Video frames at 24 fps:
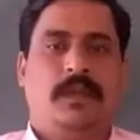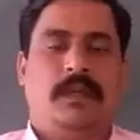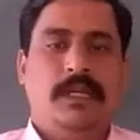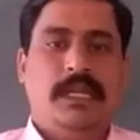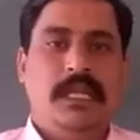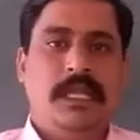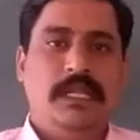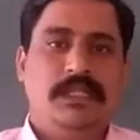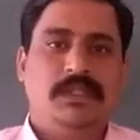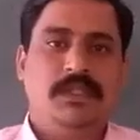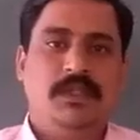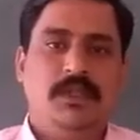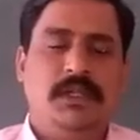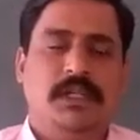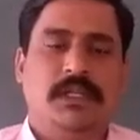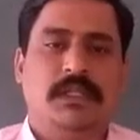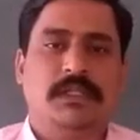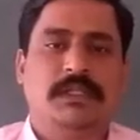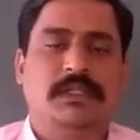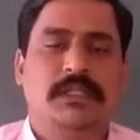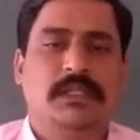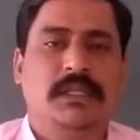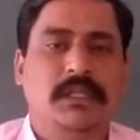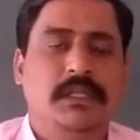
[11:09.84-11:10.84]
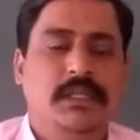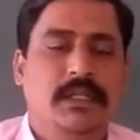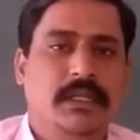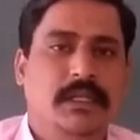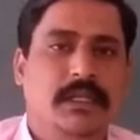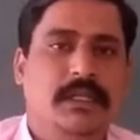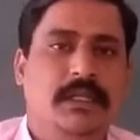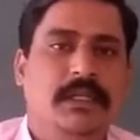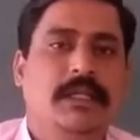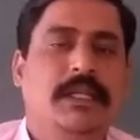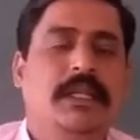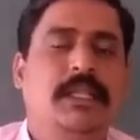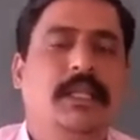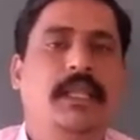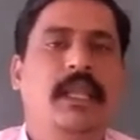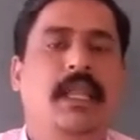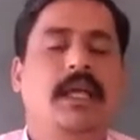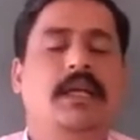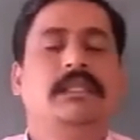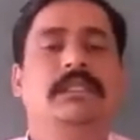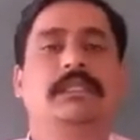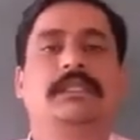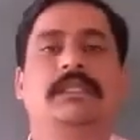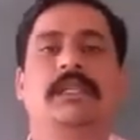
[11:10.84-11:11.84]
Dear students, in
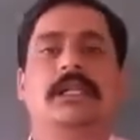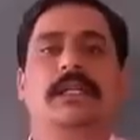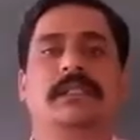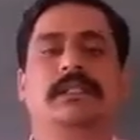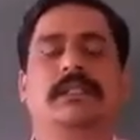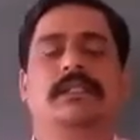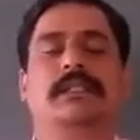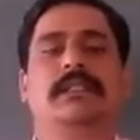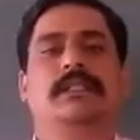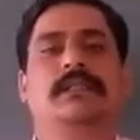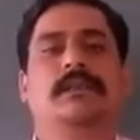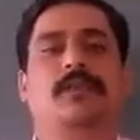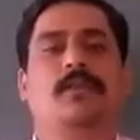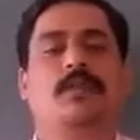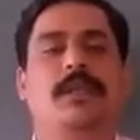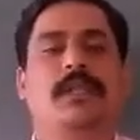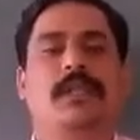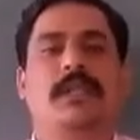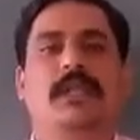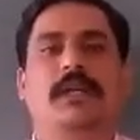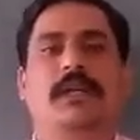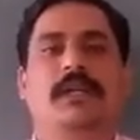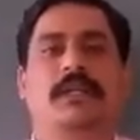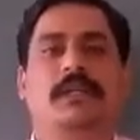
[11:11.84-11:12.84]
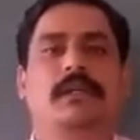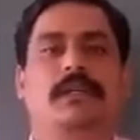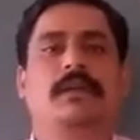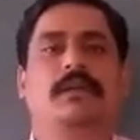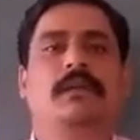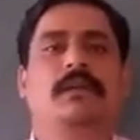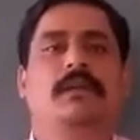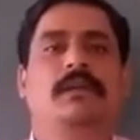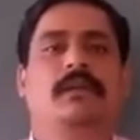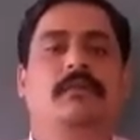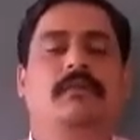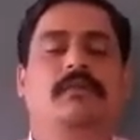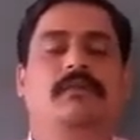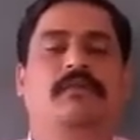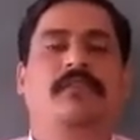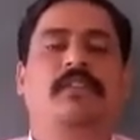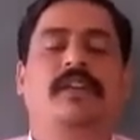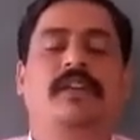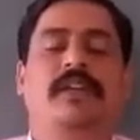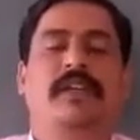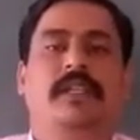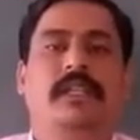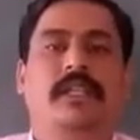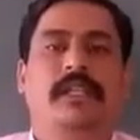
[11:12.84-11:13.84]
last classes we learned
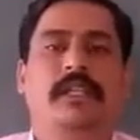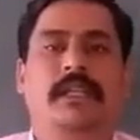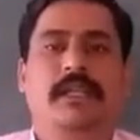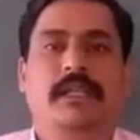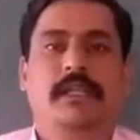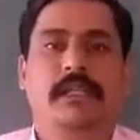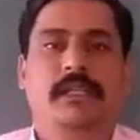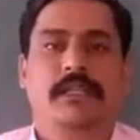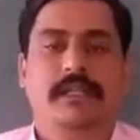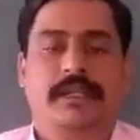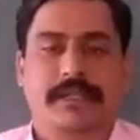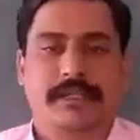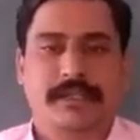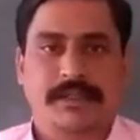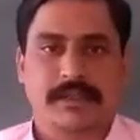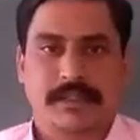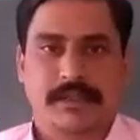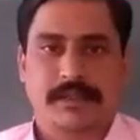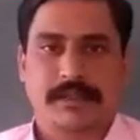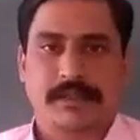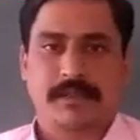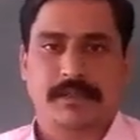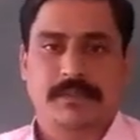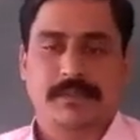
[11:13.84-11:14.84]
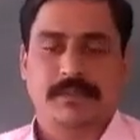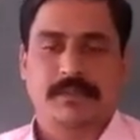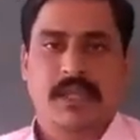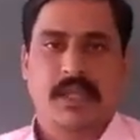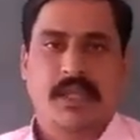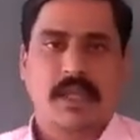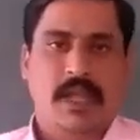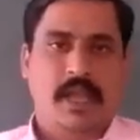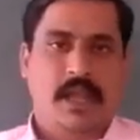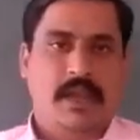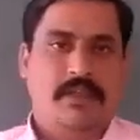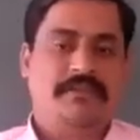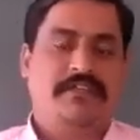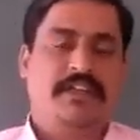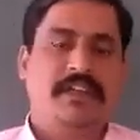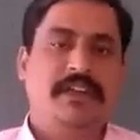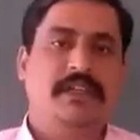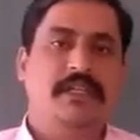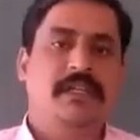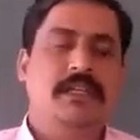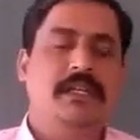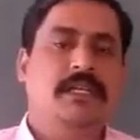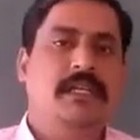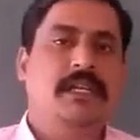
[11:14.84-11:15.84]
fertility rates, and
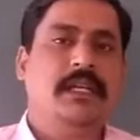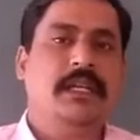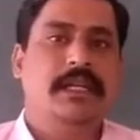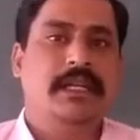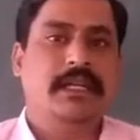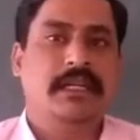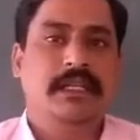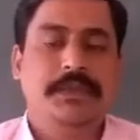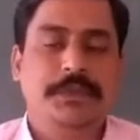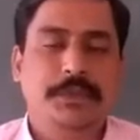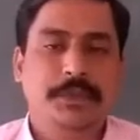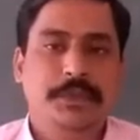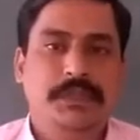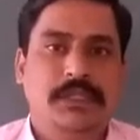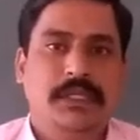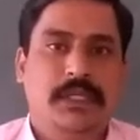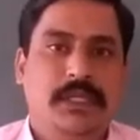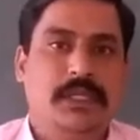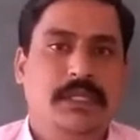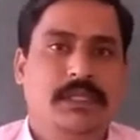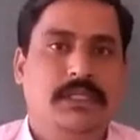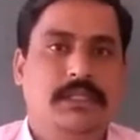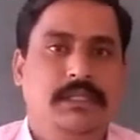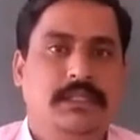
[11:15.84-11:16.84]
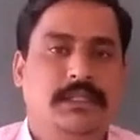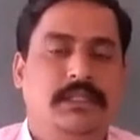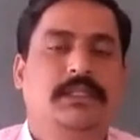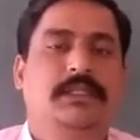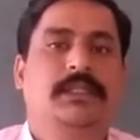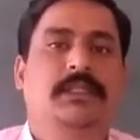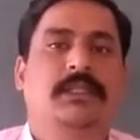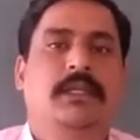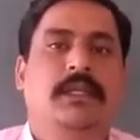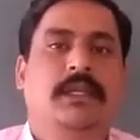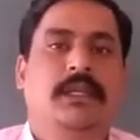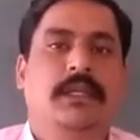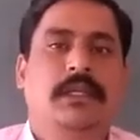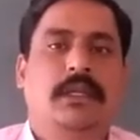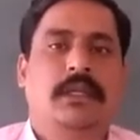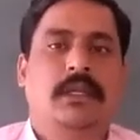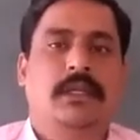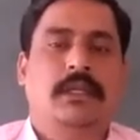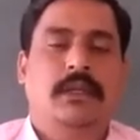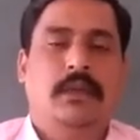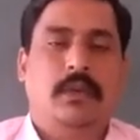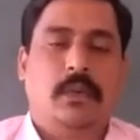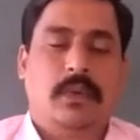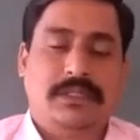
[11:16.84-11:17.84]
fertility rate gives us
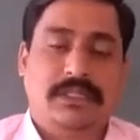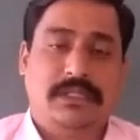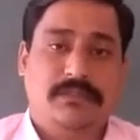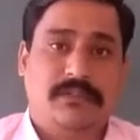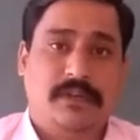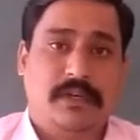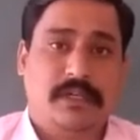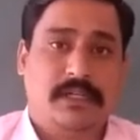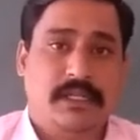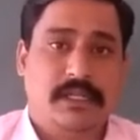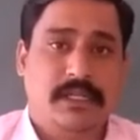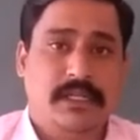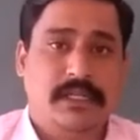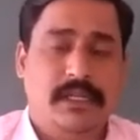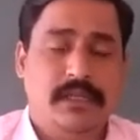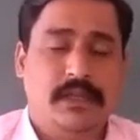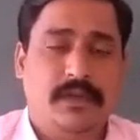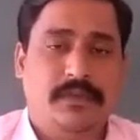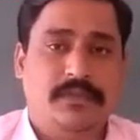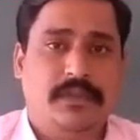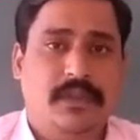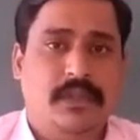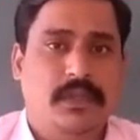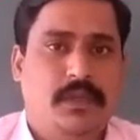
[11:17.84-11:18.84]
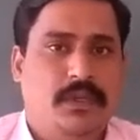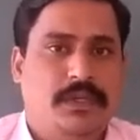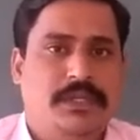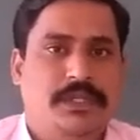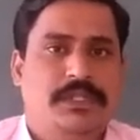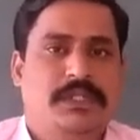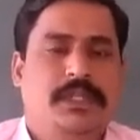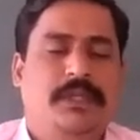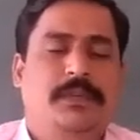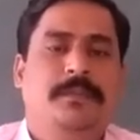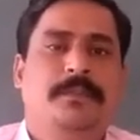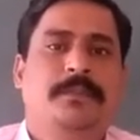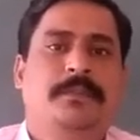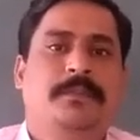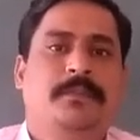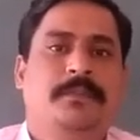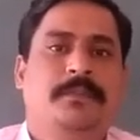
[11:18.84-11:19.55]
what is the fertility of the location,